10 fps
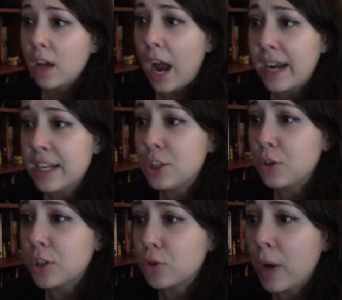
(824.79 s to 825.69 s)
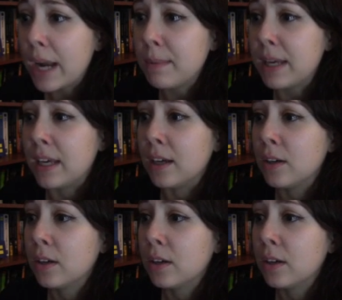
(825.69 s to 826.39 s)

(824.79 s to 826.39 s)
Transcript: I need you to train me.